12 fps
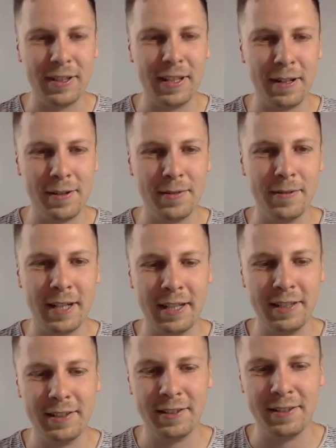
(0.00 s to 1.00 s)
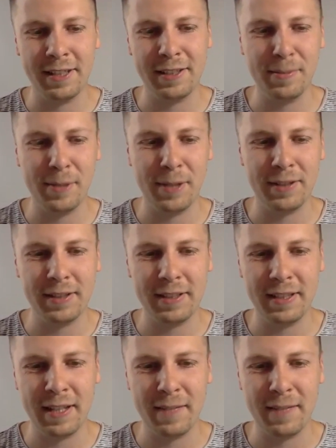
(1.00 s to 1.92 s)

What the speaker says: I was very serious about it. Yeah.